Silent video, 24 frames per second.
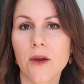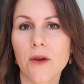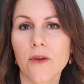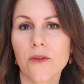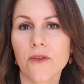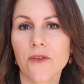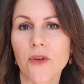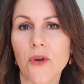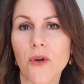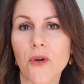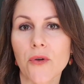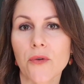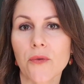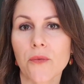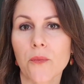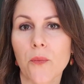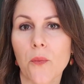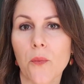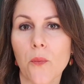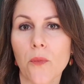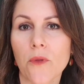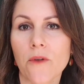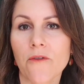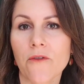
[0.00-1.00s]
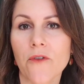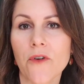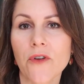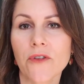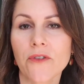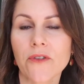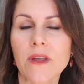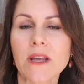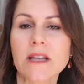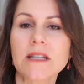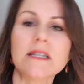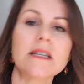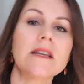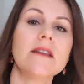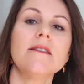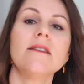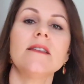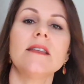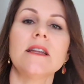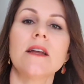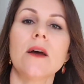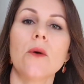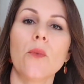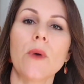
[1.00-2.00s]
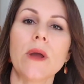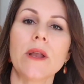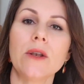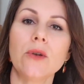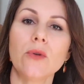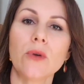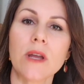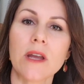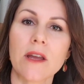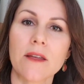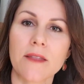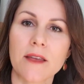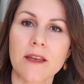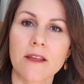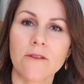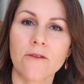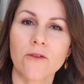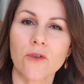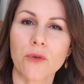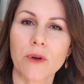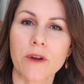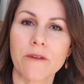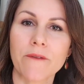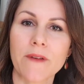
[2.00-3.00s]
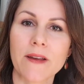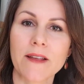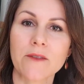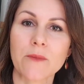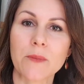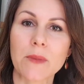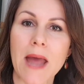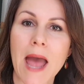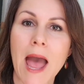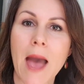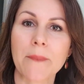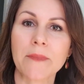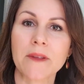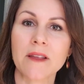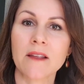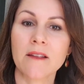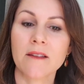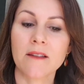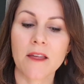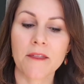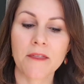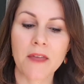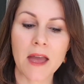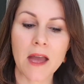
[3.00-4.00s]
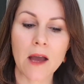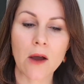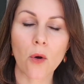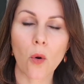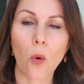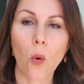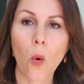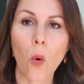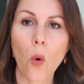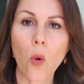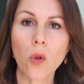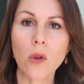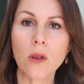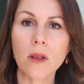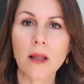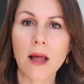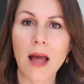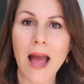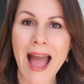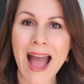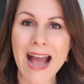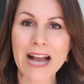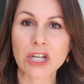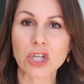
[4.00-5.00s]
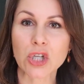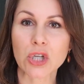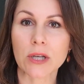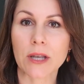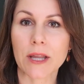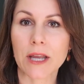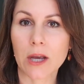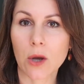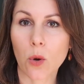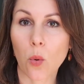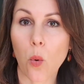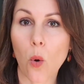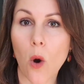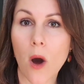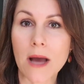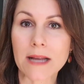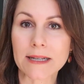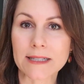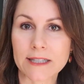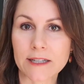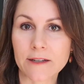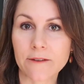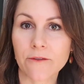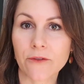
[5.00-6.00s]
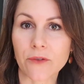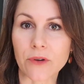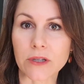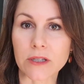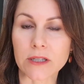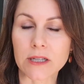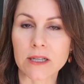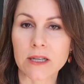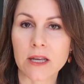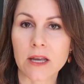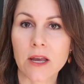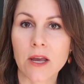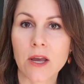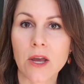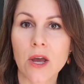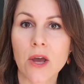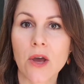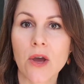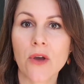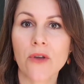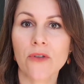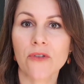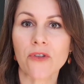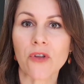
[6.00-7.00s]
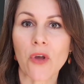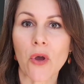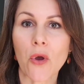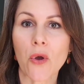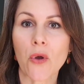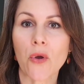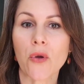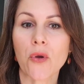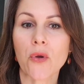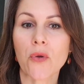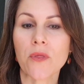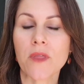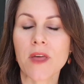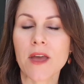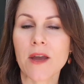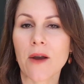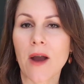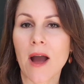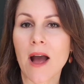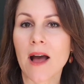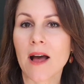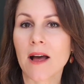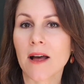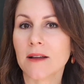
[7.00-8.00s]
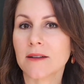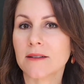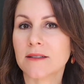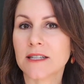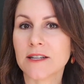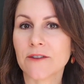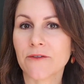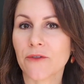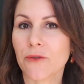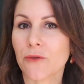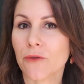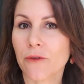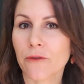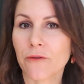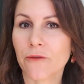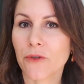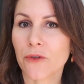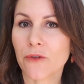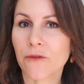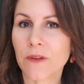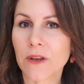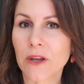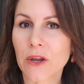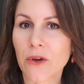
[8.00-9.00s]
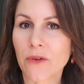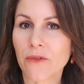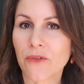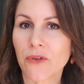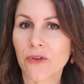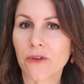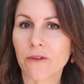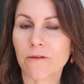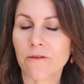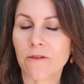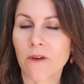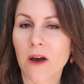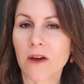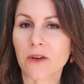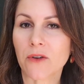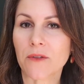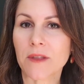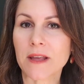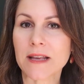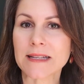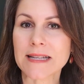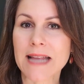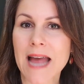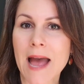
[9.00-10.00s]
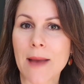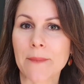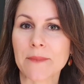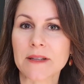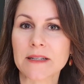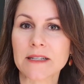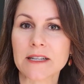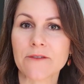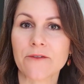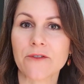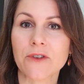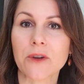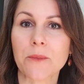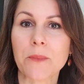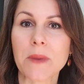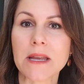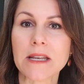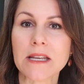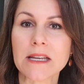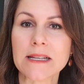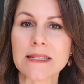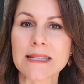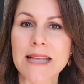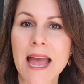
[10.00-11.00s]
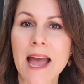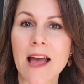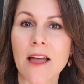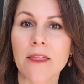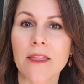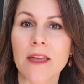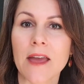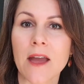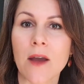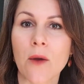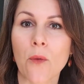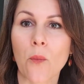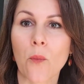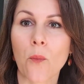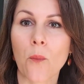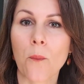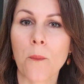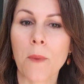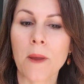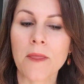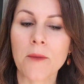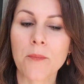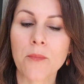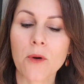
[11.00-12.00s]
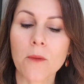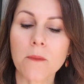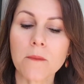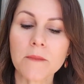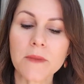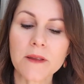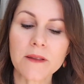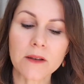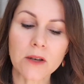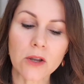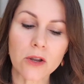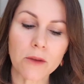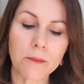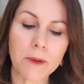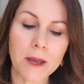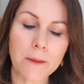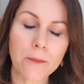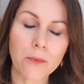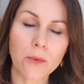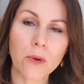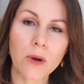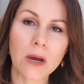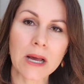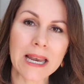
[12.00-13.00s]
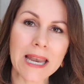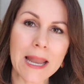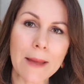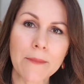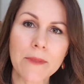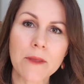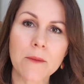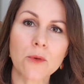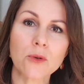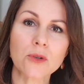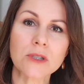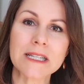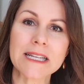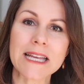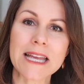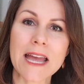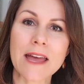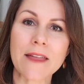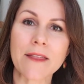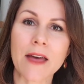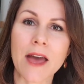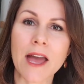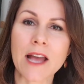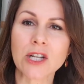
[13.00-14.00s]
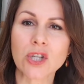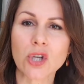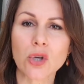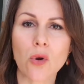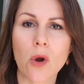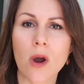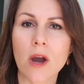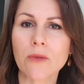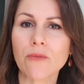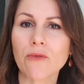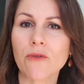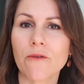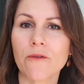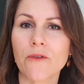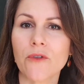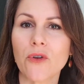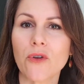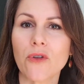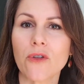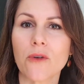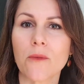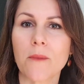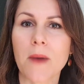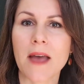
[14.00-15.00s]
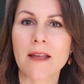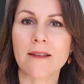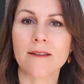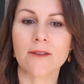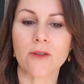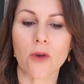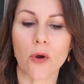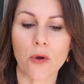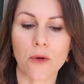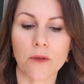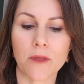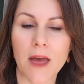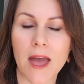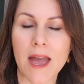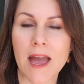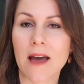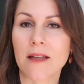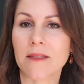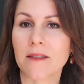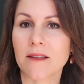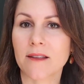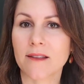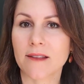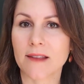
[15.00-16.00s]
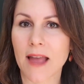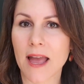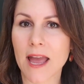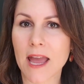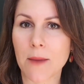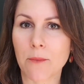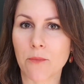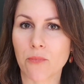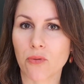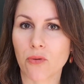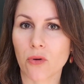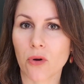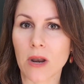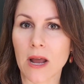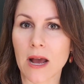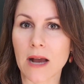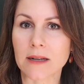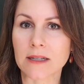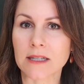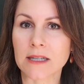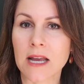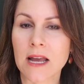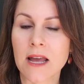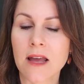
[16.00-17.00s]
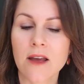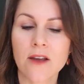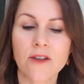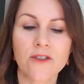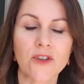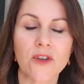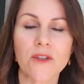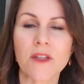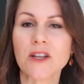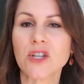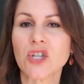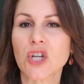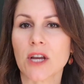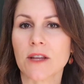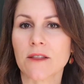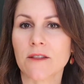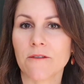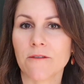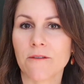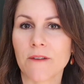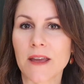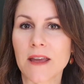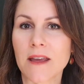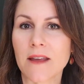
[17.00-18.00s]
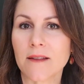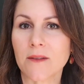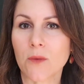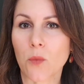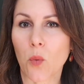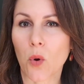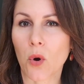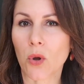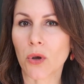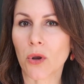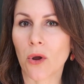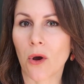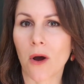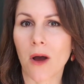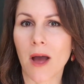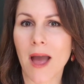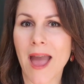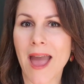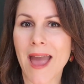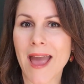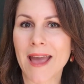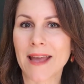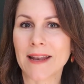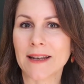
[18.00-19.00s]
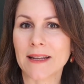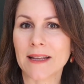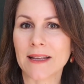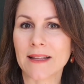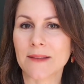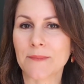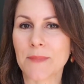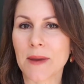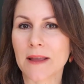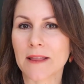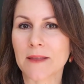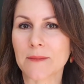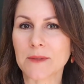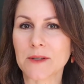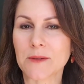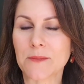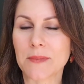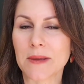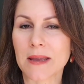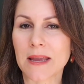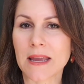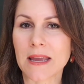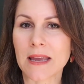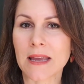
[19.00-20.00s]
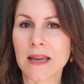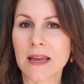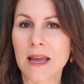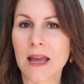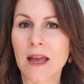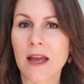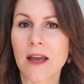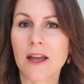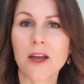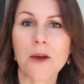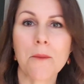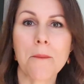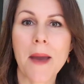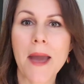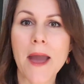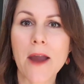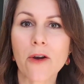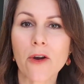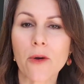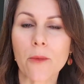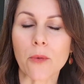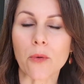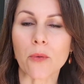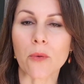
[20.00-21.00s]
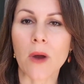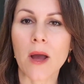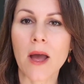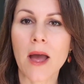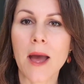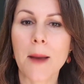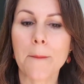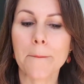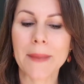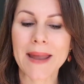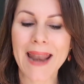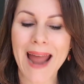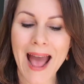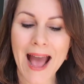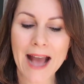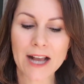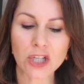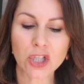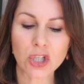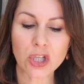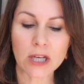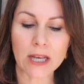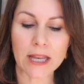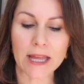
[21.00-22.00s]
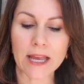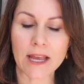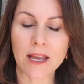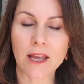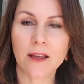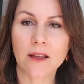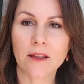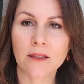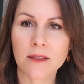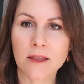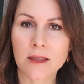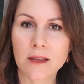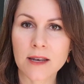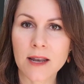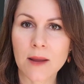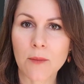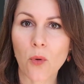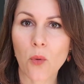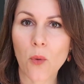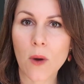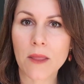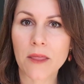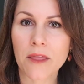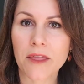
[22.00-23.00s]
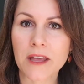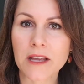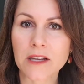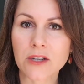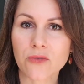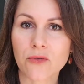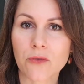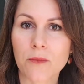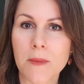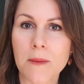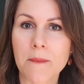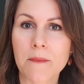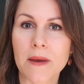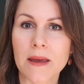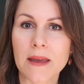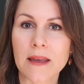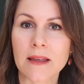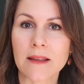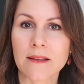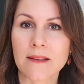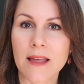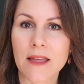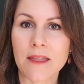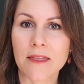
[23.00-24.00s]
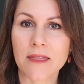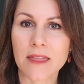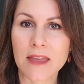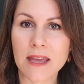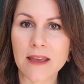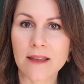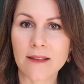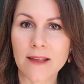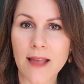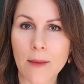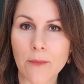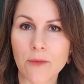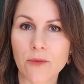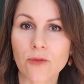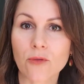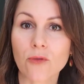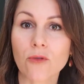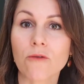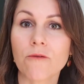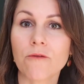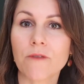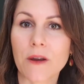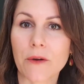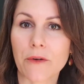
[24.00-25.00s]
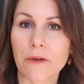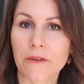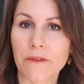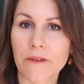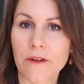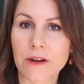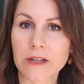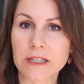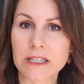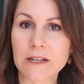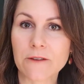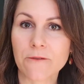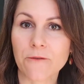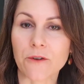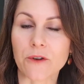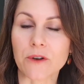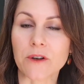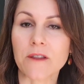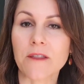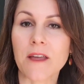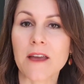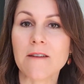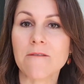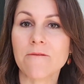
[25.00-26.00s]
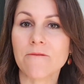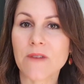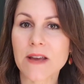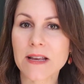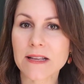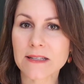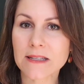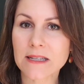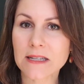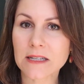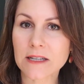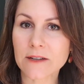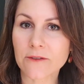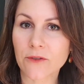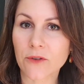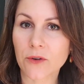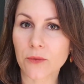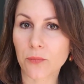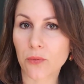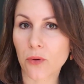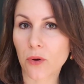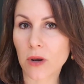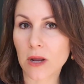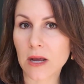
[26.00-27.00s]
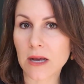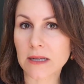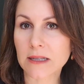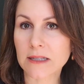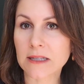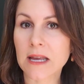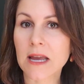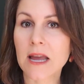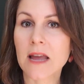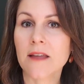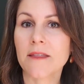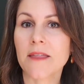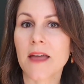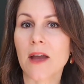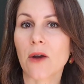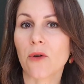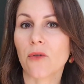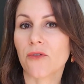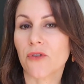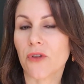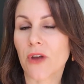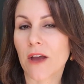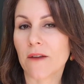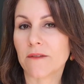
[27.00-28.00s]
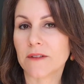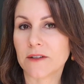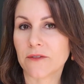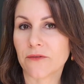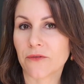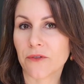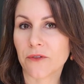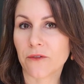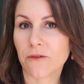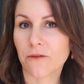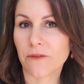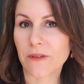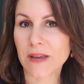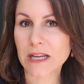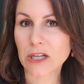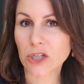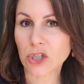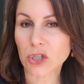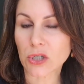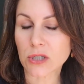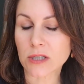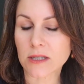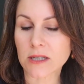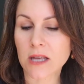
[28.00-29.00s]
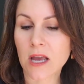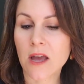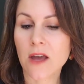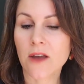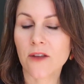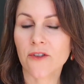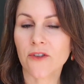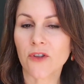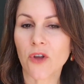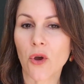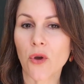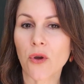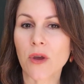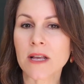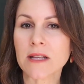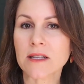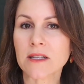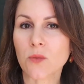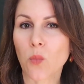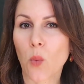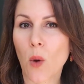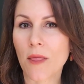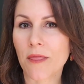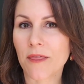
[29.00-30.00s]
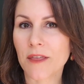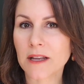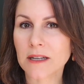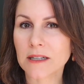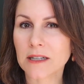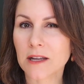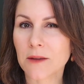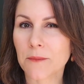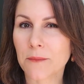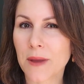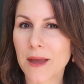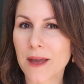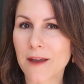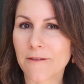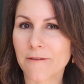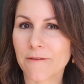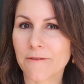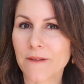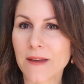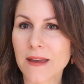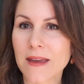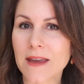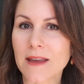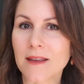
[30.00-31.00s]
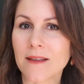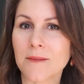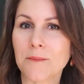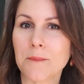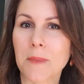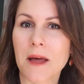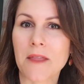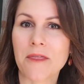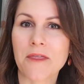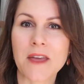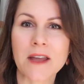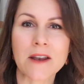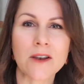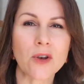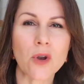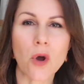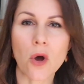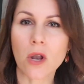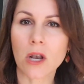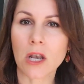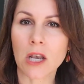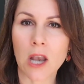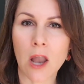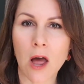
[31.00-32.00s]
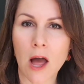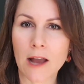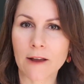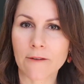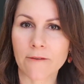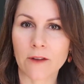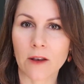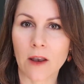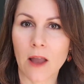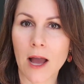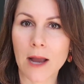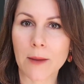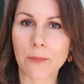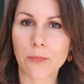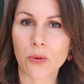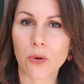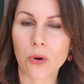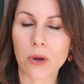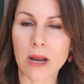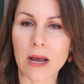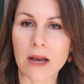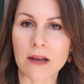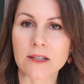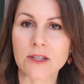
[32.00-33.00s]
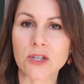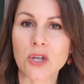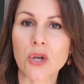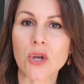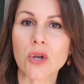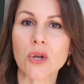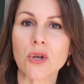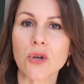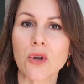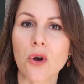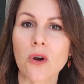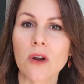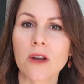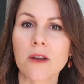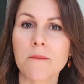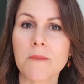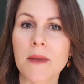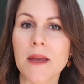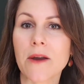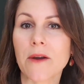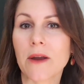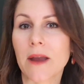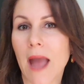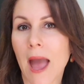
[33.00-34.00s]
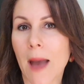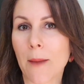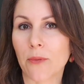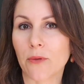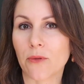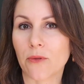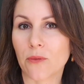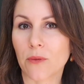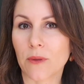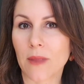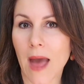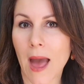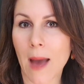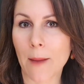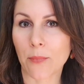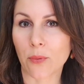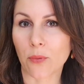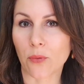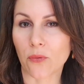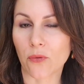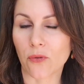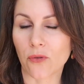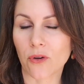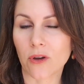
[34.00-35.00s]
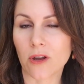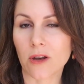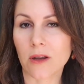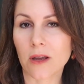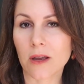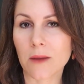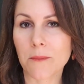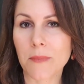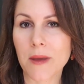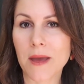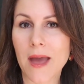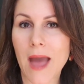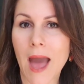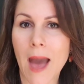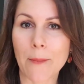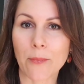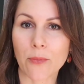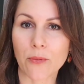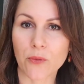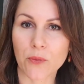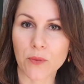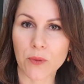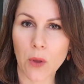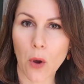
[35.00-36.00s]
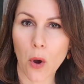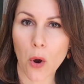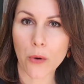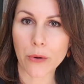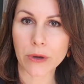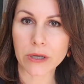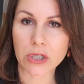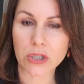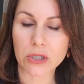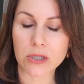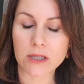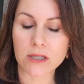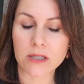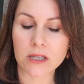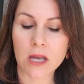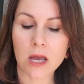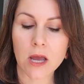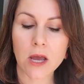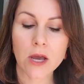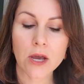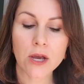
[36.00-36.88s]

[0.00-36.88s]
So the first thing to consider when looking at these 4 investment apps is that they are all actually quite different. So there are different review videos you can find on these apps and different opinions out there. But the problem is a lot of people clump them all together and try and review them as though they are the same product. So they check the fees and whatnot and expect them to be comparable. But actually, the number one thing to remember is that these apps are all very, very different. They invest in different products. They also have different features. So it's one thing to compare fees, but they're not like for like products. So you're not comparing apples with apples. You're going to compare apples with oranges.